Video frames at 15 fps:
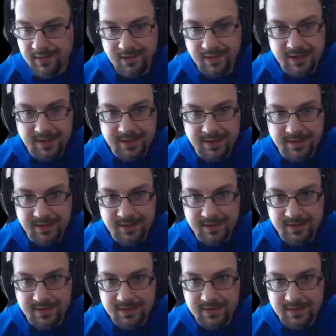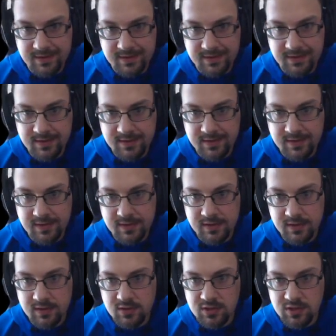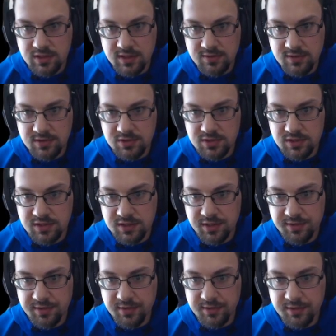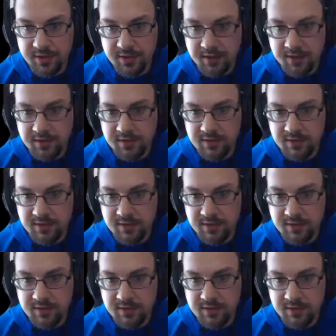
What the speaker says: and challenge this hero here,